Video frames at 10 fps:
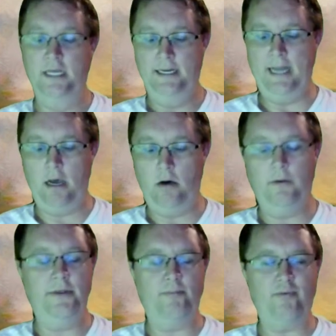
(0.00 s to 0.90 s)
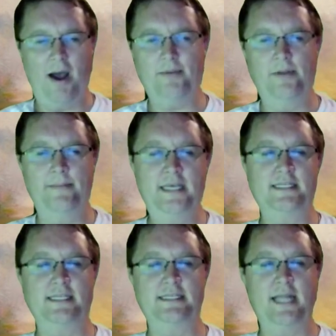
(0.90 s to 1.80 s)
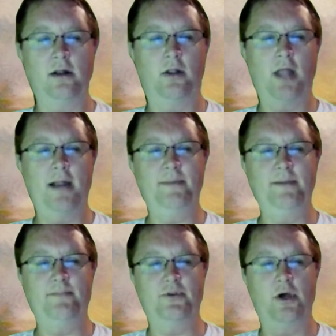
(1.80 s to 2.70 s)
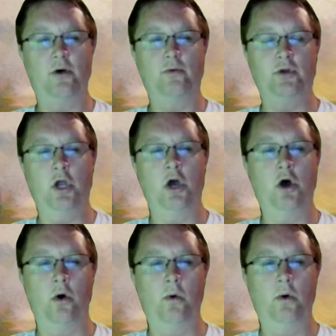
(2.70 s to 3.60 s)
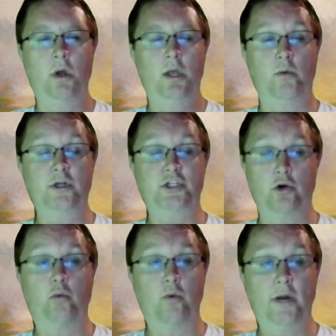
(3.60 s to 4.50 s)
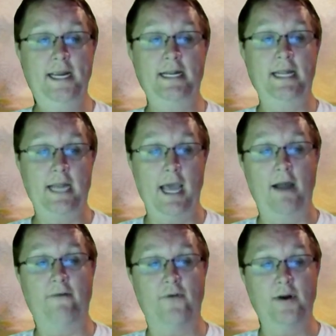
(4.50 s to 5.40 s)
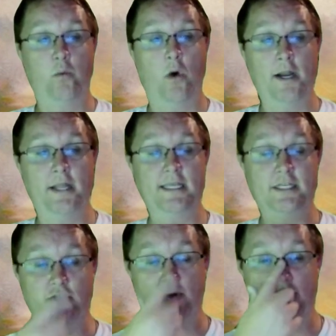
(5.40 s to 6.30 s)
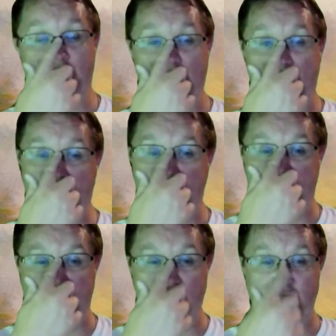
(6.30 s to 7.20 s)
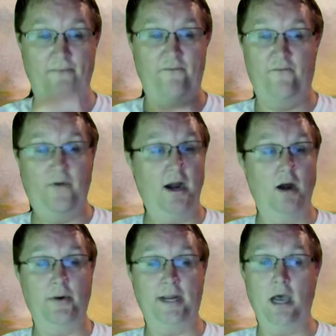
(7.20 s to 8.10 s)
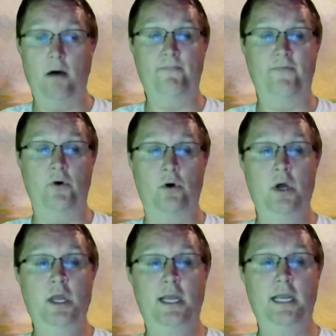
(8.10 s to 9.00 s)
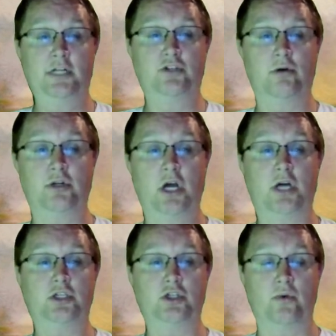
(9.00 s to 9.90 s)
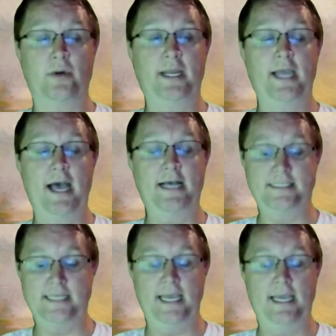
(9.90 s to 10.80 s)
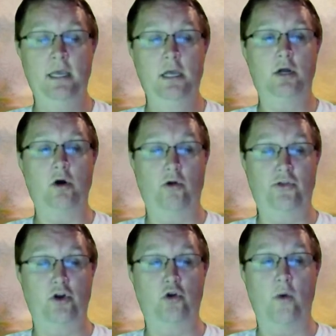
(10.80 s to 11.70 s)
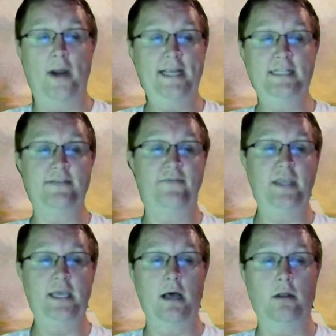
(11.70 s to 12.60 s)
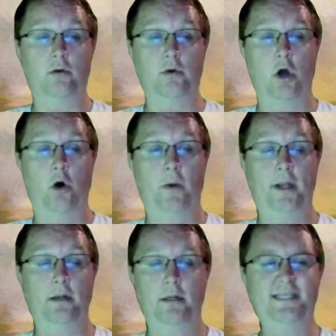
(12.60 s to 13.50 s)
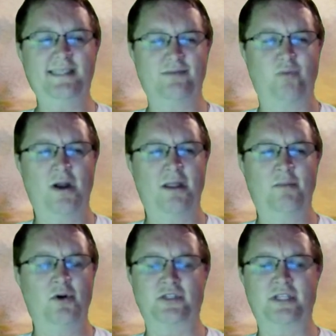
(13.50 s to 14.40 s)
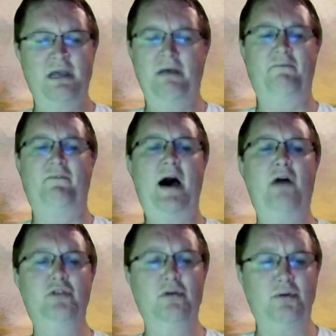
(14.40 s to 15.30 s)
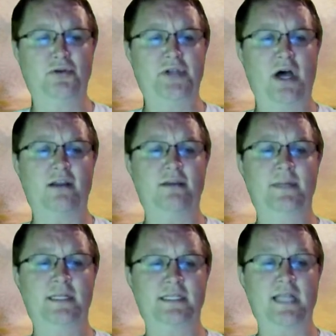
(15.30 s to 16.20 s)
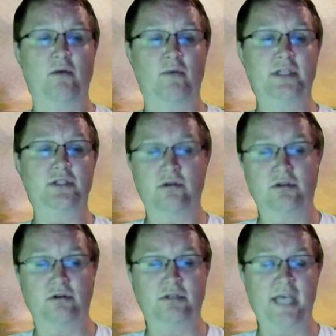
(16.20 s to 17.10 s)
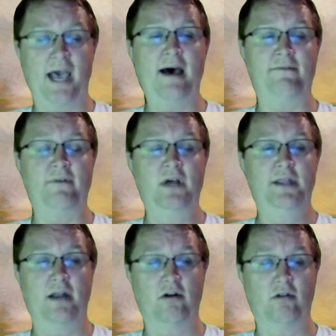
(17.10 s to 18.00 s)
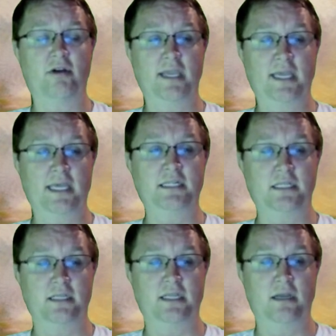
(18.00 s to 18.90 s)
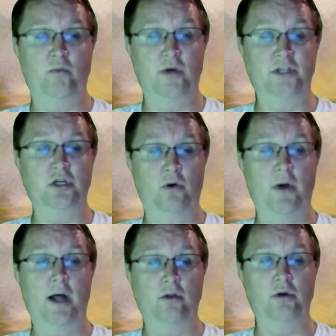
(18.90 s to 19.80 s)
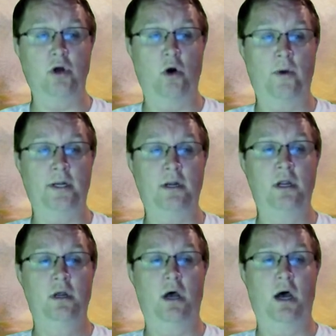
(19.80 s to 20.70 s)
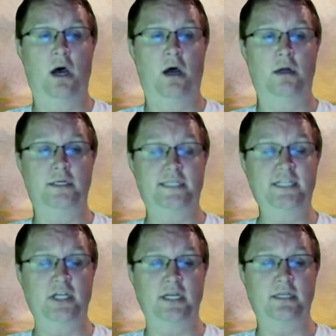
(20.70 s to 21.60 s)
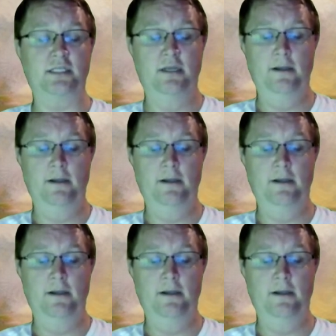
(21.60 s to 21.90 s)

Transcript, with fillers: Now, the problem is, is that a lot of people don't know which you'll read in every one of these translations. There's a very helpful introductory essay called The Grades of the Elu Cohen. This is one of the most valuable documents that researchers have that are looking into the original Elu Cohen uh, teachings.